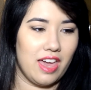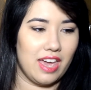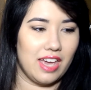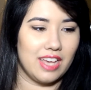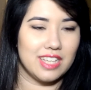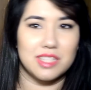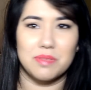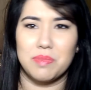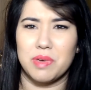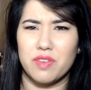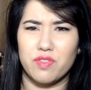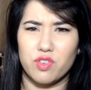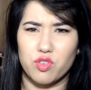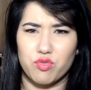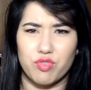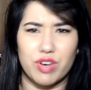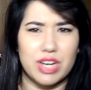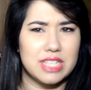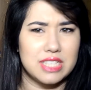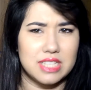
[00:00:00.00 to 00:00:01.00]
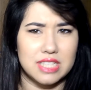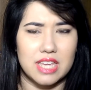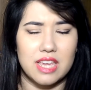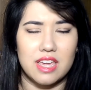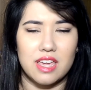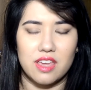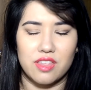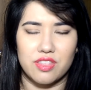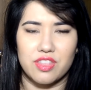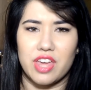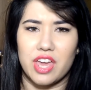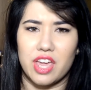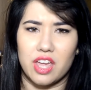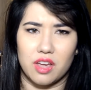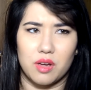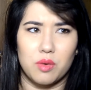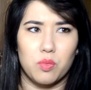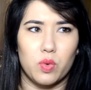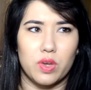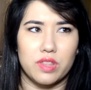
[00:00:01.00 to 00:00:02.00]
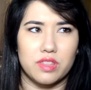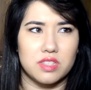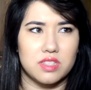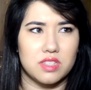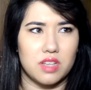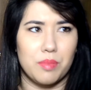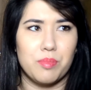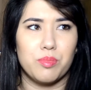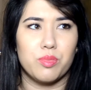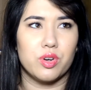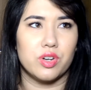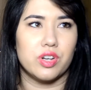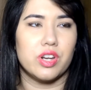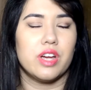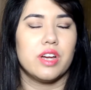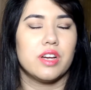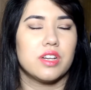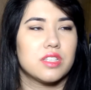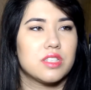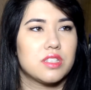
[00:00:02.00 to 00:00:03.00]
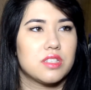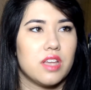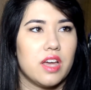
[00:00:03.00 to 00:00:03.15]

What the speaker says: It's a bit of a risky thing with some products.